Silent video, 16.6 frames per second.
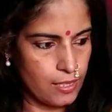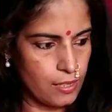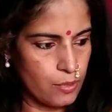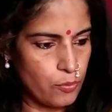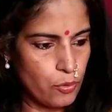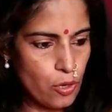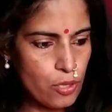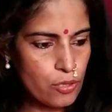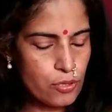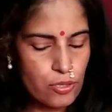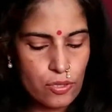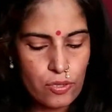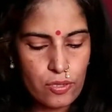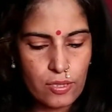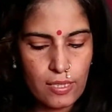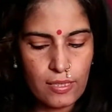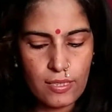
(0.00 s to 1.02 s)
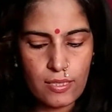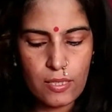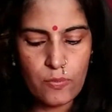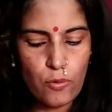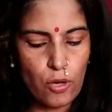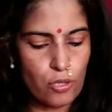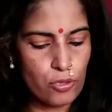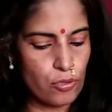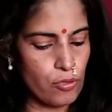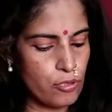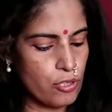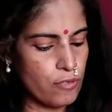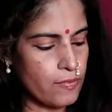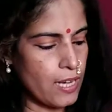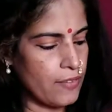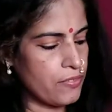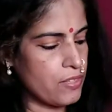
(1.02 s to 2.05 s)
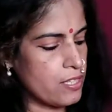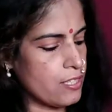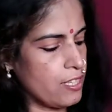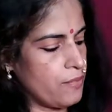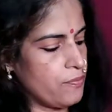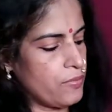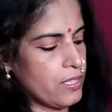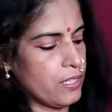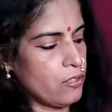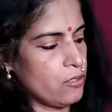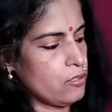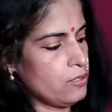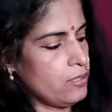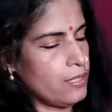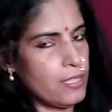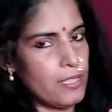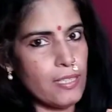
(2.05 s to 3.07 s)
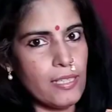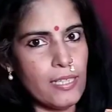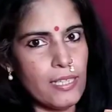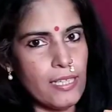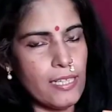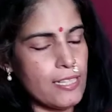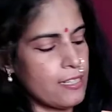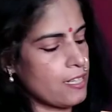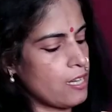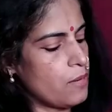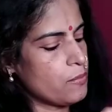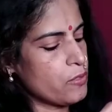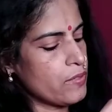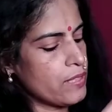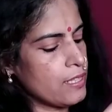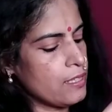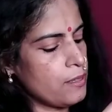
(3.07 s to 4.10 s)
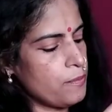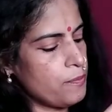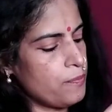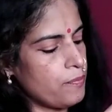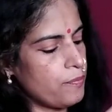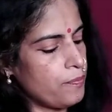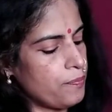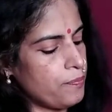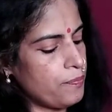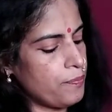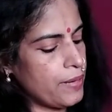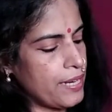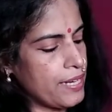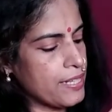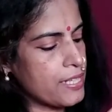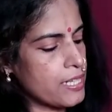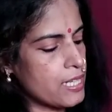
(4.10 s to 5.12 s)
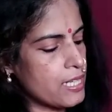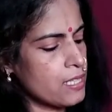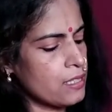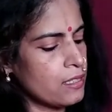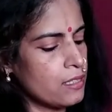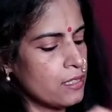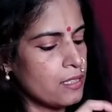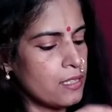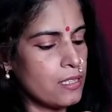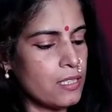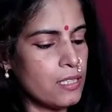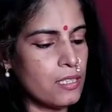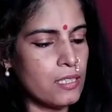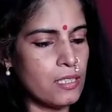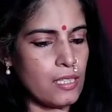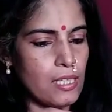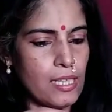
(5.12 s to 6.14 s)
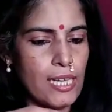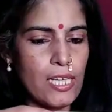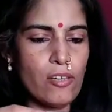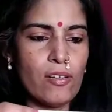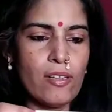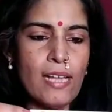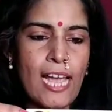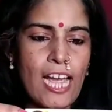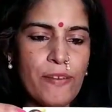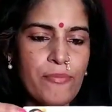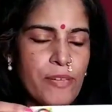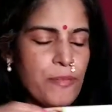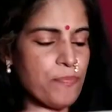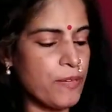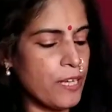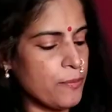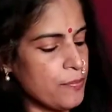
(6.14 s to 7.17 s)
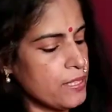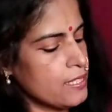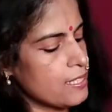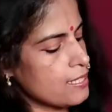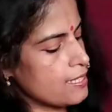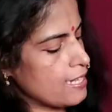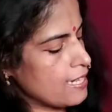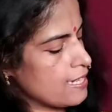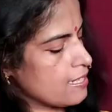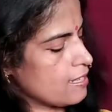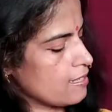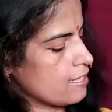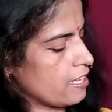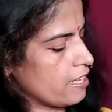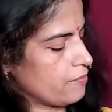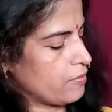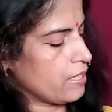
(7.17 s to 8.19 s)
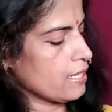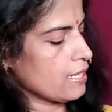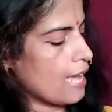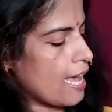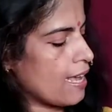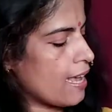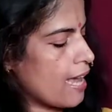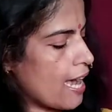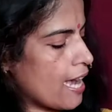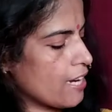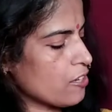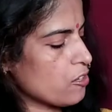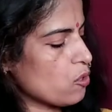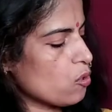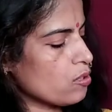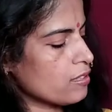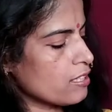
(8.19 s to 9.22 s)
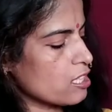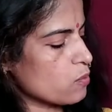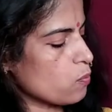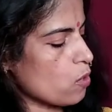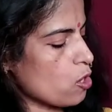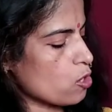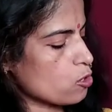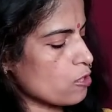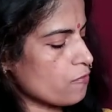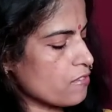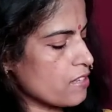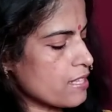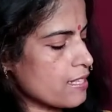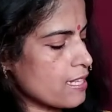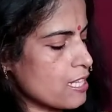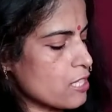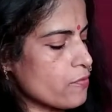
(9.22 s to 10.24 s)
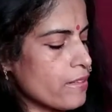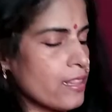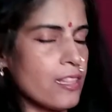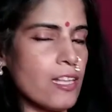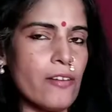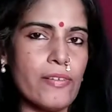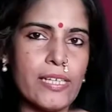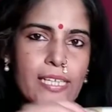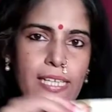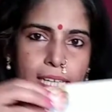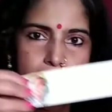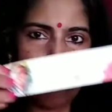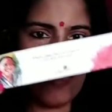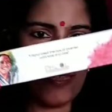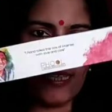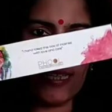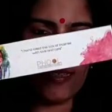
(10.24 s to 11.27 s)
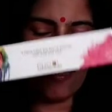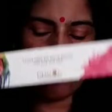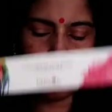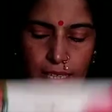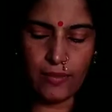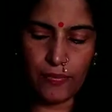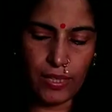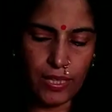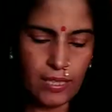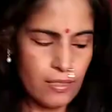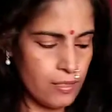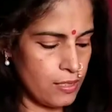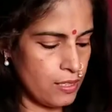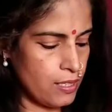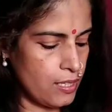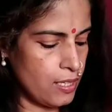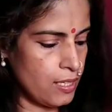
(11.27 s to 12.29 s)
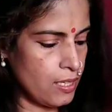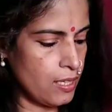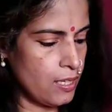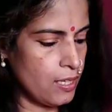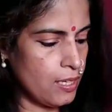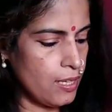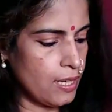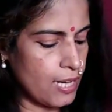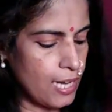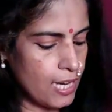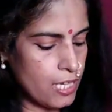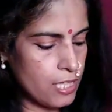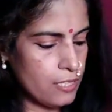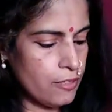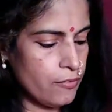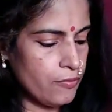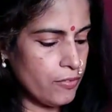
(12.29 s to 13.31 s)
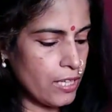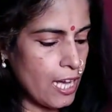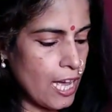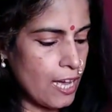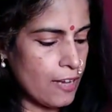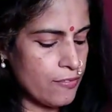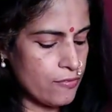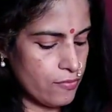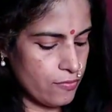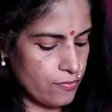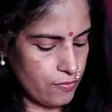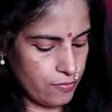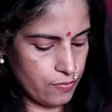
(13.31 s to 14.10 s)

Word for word: in the box, in this box also we have the same thing, you know. It comes with a painting, again on a handmade paper. It says the same thing. I hand rolled this box of incense with love and care. It says the same thing. And we have